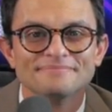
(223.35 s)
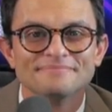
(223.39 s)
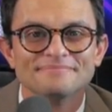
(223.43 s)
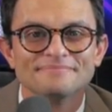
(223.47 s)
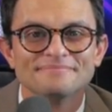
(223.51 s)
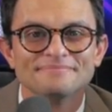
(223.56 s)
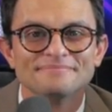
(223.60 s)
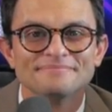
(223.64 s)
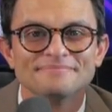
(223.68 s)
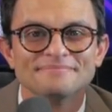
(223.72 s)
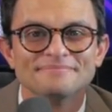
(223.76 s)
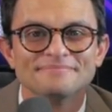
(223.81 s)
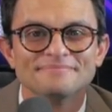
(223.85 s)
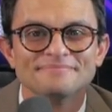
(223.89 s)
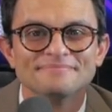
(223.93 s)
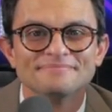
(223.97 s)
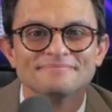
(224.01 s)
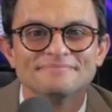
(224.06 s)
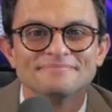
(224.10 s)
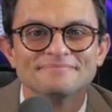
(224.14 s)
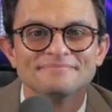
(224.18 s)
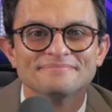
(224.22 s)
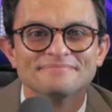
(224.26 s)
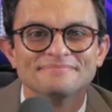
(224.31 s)

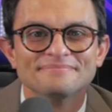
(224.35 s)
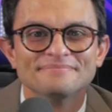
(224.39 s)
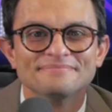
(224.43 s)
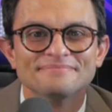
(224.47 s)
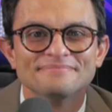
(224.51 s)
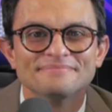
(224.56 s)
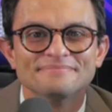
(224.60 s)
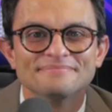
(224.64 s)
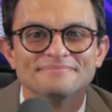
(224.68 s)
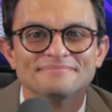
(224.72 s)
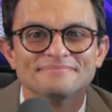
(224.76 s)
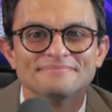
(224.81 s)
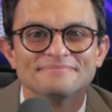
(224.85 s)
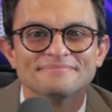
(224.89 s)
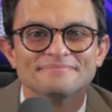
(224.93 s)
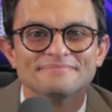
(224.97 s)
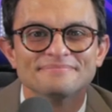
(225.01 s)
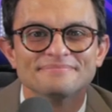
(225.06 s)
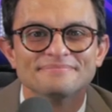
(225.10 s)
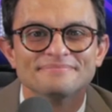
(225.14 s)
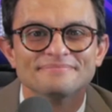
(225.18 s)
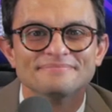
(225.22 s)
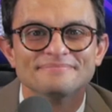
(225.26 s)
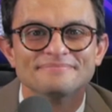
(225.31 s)

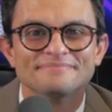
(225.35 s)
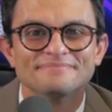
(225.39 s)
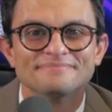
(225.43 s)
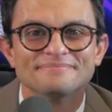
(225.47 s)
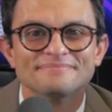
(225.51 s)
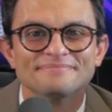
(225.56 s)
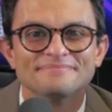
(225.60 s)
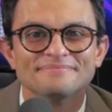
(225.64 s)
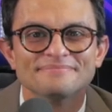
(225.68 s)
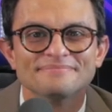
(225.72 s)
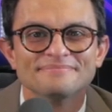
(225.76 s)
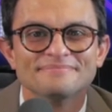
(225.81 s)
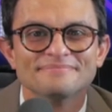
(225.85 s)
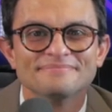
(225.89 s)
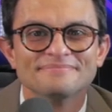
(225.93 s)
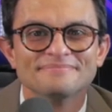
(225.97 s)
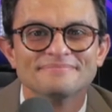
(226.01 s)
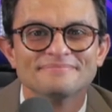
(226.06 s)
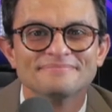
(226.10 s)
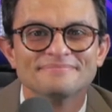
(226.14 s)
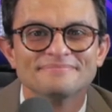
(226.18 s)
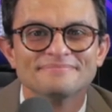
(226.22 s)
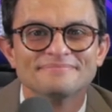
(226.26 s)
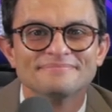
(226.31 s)

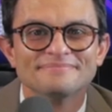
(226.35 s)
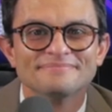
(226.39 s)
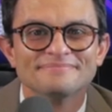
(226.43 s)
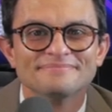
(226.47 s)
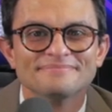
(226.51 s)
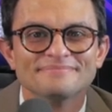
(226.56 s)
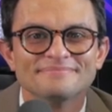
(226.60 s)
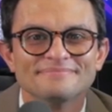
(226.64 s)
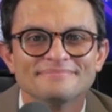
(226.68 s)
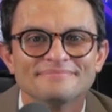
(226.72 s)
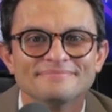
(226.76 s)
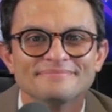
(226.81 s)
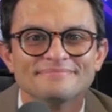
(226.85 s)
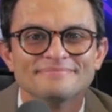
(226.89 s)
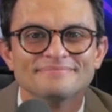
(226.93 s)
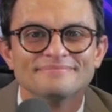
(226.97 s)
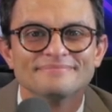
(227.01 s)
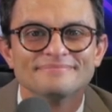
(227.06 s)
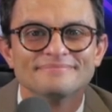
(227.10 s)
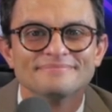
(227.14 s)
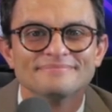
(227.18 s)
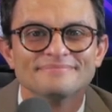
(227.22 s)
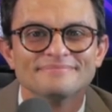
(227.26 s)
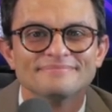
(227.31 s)

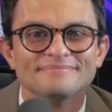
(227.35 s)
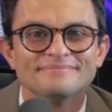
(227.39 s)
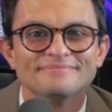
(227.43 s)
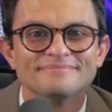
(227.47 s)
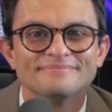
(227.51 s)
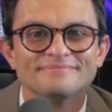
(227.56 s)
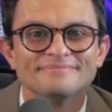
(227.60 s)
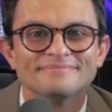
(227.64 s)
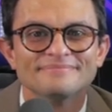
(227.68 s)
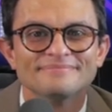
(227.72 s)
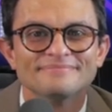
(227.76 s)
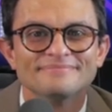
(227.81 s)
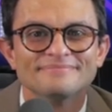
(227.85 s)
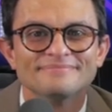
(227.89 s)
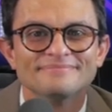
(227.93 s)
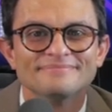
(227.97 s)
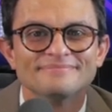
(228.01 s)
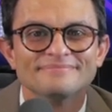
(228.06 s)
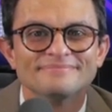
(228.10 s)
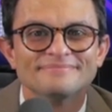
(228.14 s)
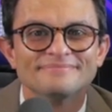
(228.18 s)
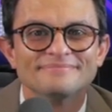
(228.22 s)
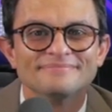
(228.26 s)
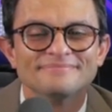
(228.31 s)

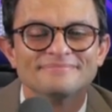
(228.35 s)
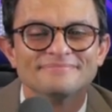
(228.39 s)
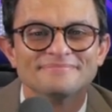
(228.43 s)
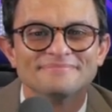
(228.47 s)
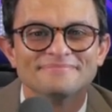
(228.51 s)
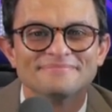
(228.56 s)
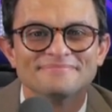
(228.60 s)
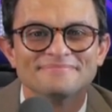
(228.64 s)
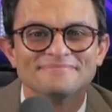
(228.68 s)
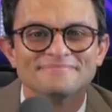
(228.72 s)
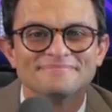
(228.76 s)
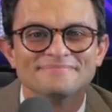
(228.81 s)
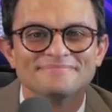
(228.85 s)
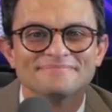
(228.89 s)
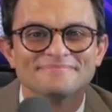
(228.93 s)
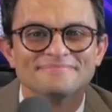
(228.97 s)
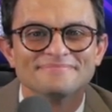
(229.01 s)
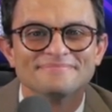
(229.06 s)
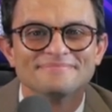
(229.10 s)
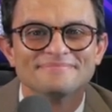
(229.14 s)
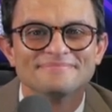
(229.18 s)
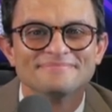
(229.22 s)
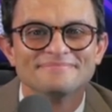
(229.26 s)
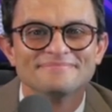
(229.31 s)

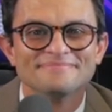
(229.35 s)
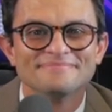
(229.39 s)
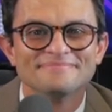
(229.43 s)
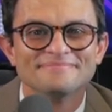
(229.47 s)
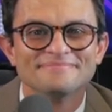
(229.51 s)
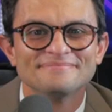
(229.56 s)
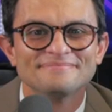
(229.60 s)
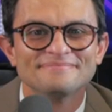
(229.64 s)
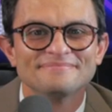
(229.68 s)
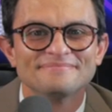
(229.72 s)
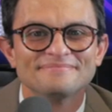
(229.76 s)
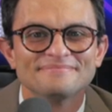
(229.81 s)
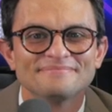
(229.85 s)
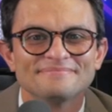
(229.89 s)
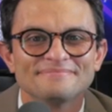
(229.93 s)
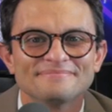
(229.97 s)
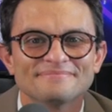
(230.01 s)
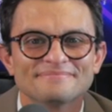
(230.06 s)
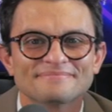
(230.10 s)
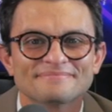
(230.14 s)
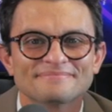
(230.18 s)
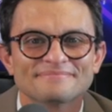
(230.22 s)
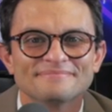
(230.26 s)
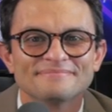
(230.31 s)

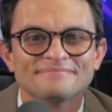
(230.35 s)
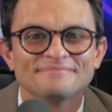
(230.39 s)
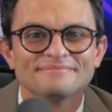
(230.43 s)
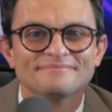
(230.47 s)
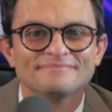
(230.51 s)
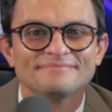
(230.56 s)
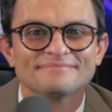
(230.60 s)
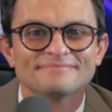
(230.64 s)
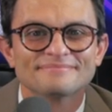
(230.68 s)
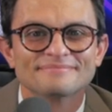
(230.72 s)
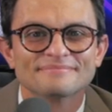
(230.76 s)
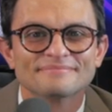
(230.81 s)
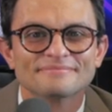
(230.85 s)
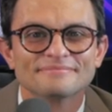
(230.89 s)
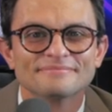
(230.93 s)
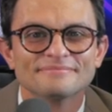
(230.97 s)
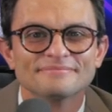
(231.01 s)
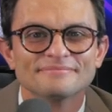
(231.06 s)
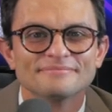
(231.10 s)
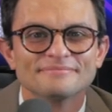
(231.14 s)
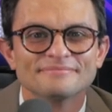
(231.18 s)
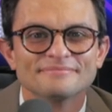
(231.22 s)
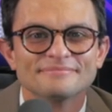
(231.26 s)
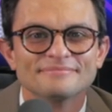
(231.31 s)
(not speaking)